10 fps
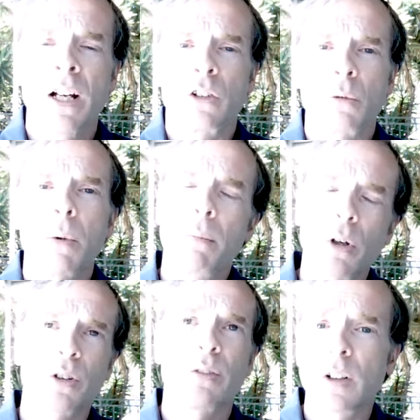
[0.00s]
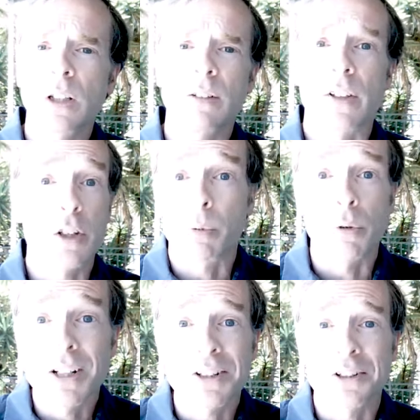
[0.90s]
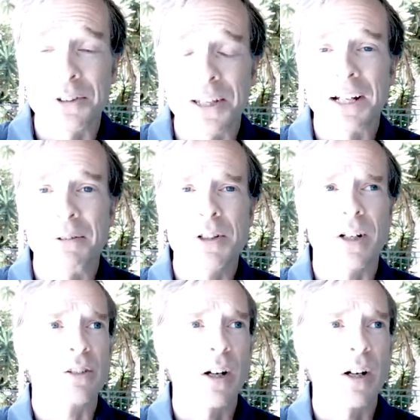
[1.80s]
So my books are full of inspirational language. I